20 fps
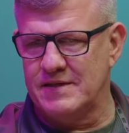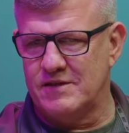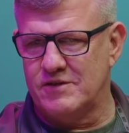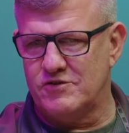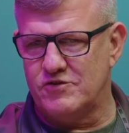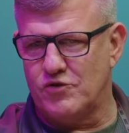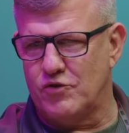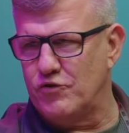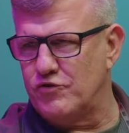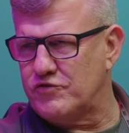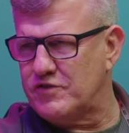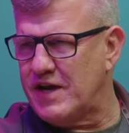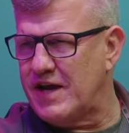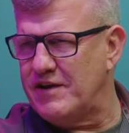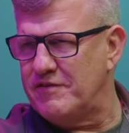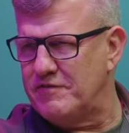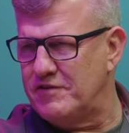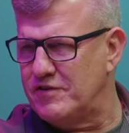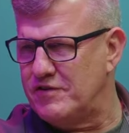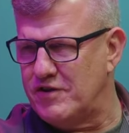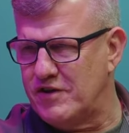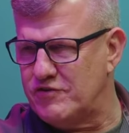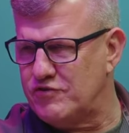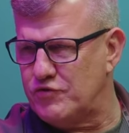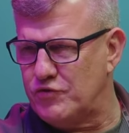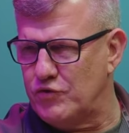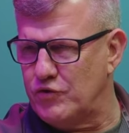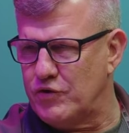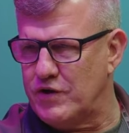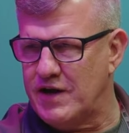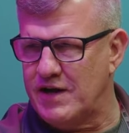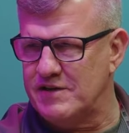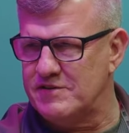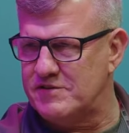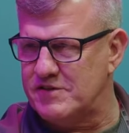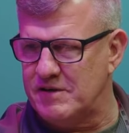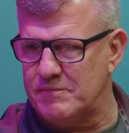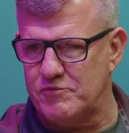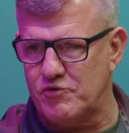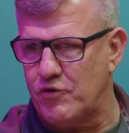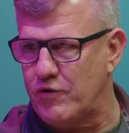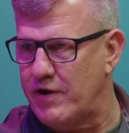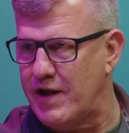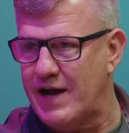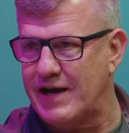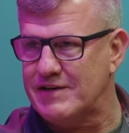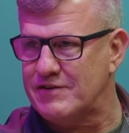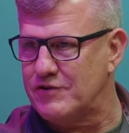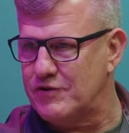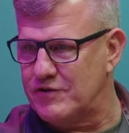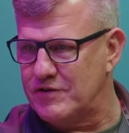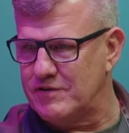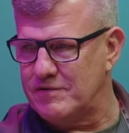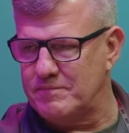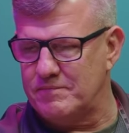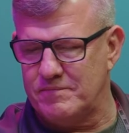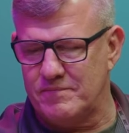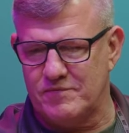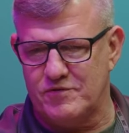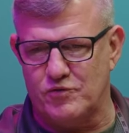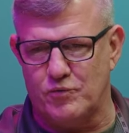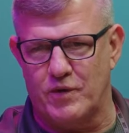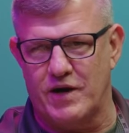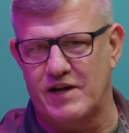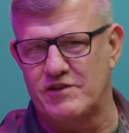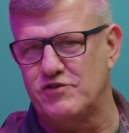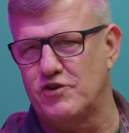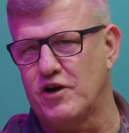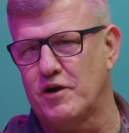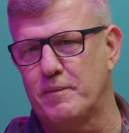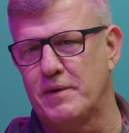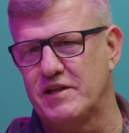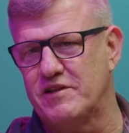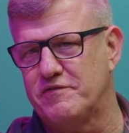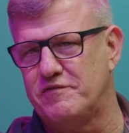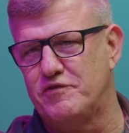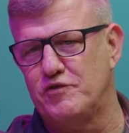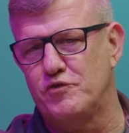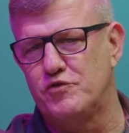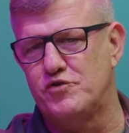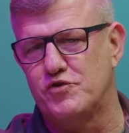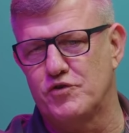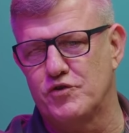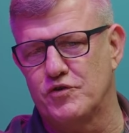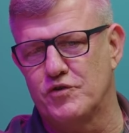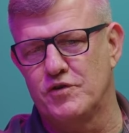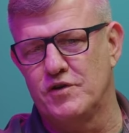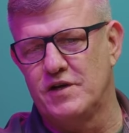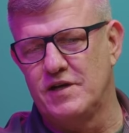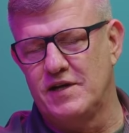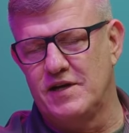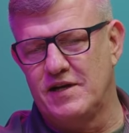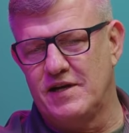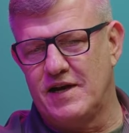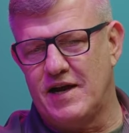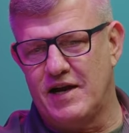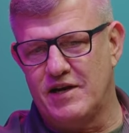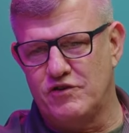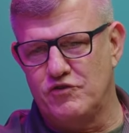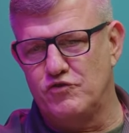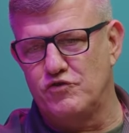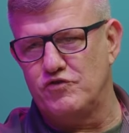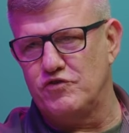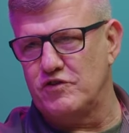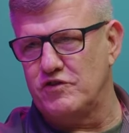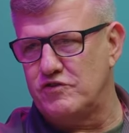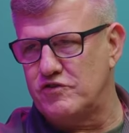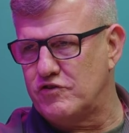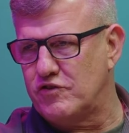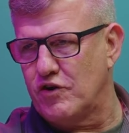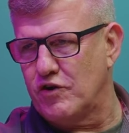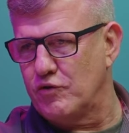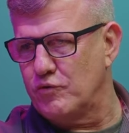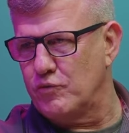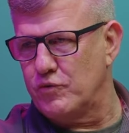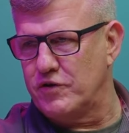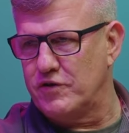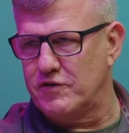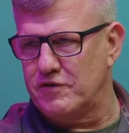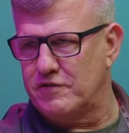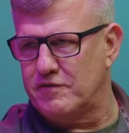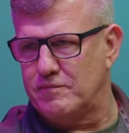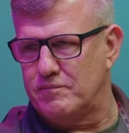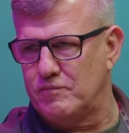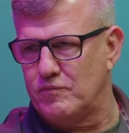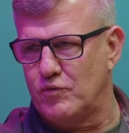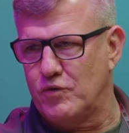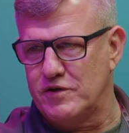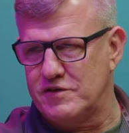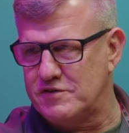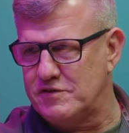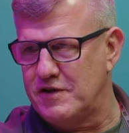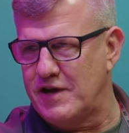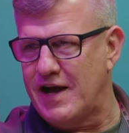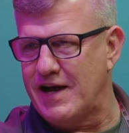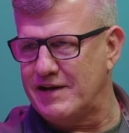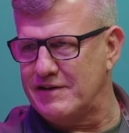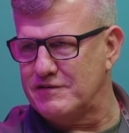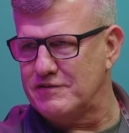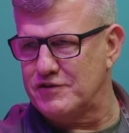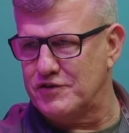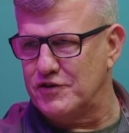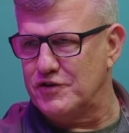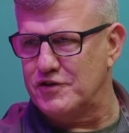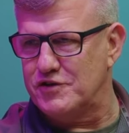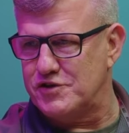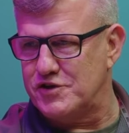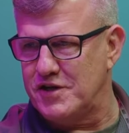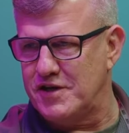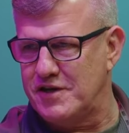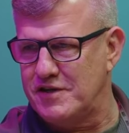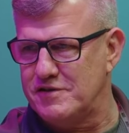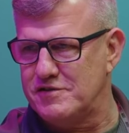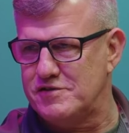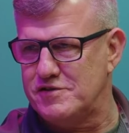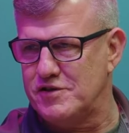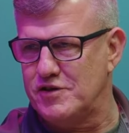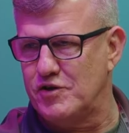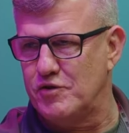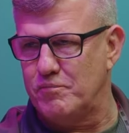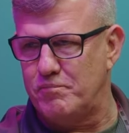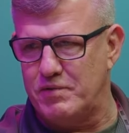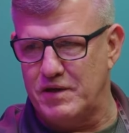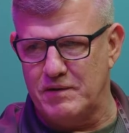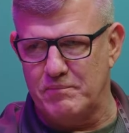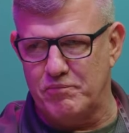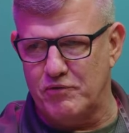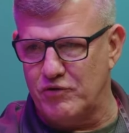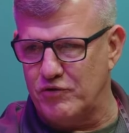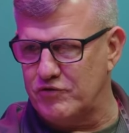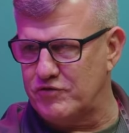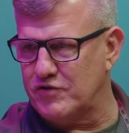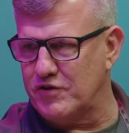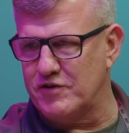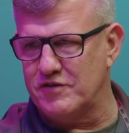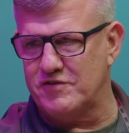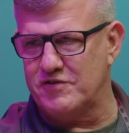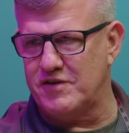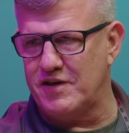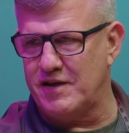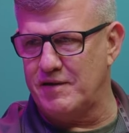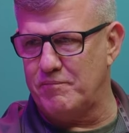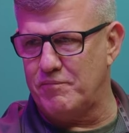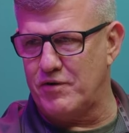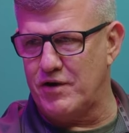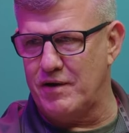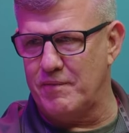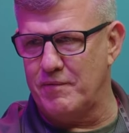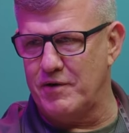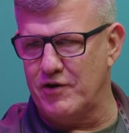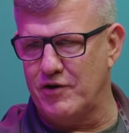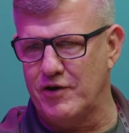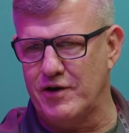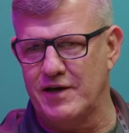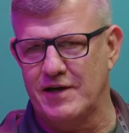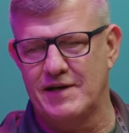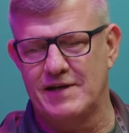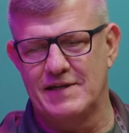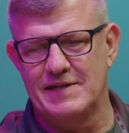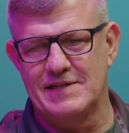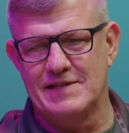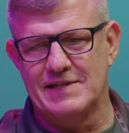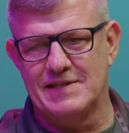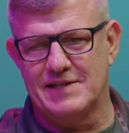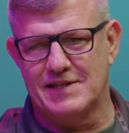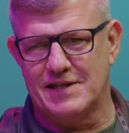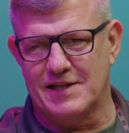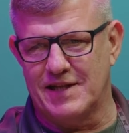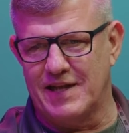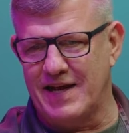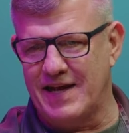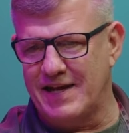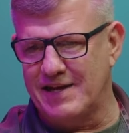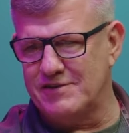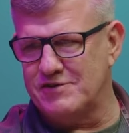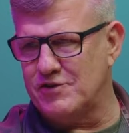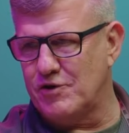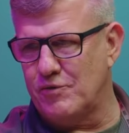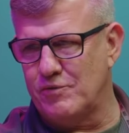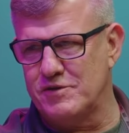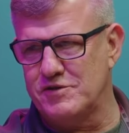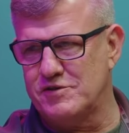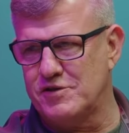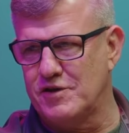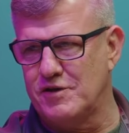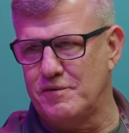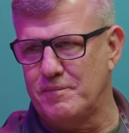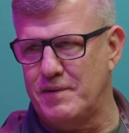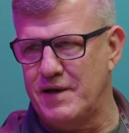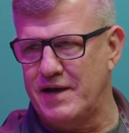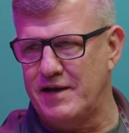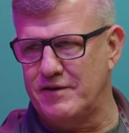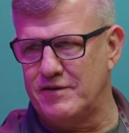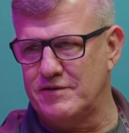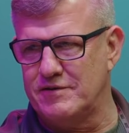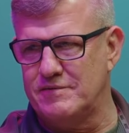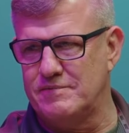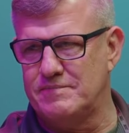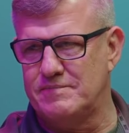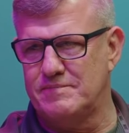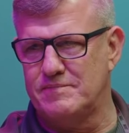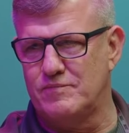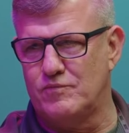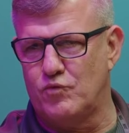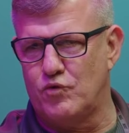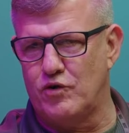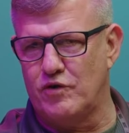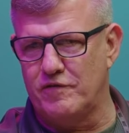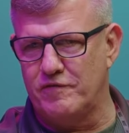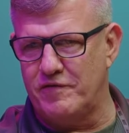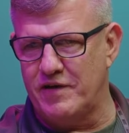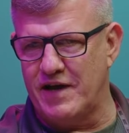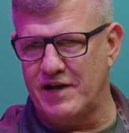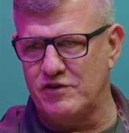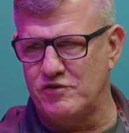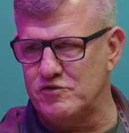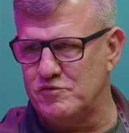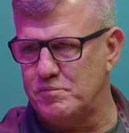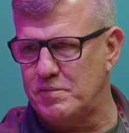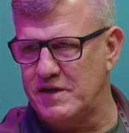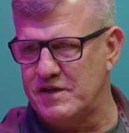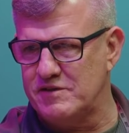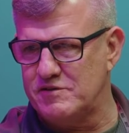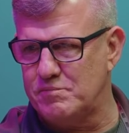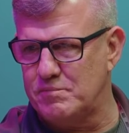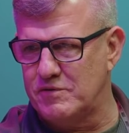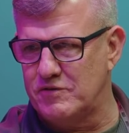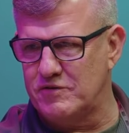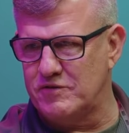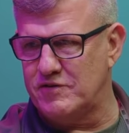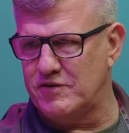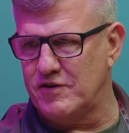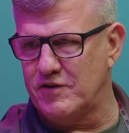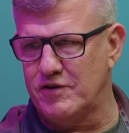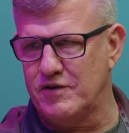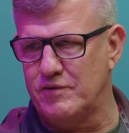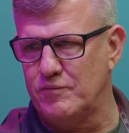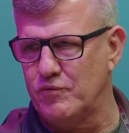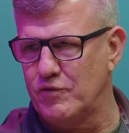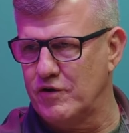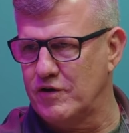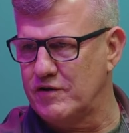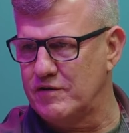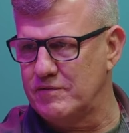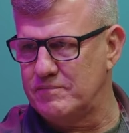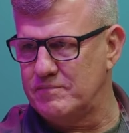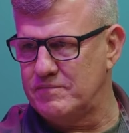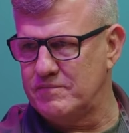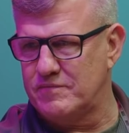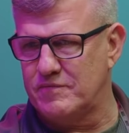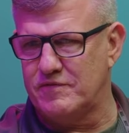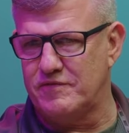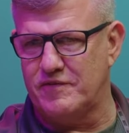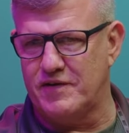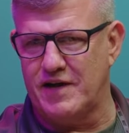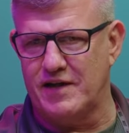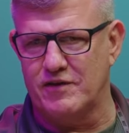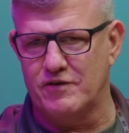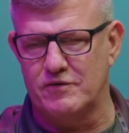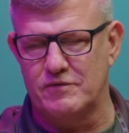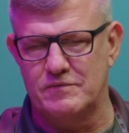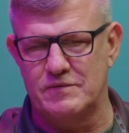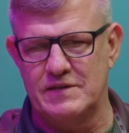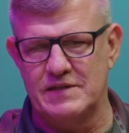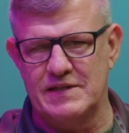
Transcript: So those kind of industrial concepts are not going to. So when I talk about the future, I usually start with what's not going to change. You know, people are going to stay primary. The land's always going to matter. We're a values-based military, and we're going to follow